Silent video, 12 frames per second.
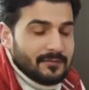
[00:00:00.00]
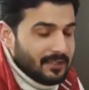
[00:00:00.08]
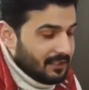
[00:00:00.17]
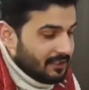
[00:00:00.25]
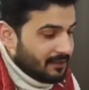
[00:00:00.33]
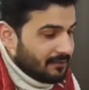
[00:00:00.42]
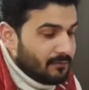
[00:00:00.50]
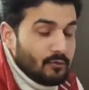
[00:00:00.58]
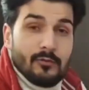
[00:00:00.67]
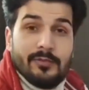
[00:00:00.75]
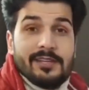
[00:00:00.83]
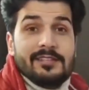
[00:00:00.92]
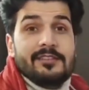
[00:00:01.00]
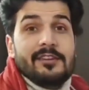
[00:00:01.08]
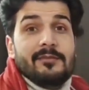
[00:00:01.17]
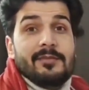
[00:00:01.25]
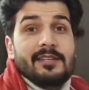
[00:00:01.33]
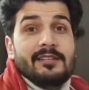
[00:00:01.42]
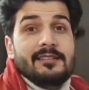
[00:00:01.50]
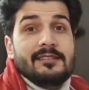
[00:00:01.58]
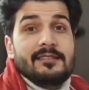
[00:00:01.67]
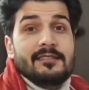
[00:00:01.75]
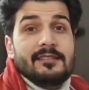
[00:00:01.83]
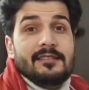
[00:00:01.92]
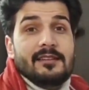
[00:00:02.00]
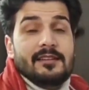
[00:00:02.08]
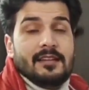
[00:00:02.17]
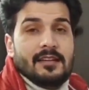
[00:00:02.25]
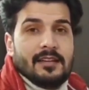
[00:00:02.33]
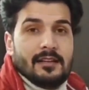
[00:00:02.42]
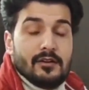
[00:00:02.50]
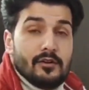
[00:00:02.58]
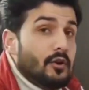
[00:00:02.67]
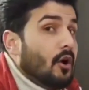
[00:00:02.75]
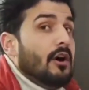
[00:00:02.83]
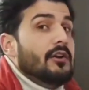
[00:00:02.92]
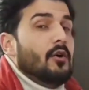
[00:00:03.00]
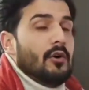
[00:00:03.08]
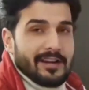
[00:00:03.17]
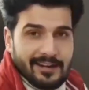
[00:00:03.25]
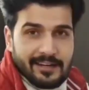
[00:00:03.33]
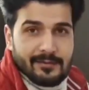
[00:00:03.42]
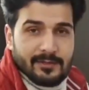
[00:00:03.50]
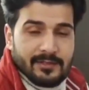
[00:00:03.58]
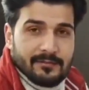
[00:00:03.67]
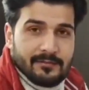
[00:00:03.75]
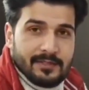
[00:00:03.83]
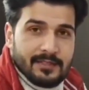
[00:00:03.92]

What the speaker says: The Möbius strip is non-orientable.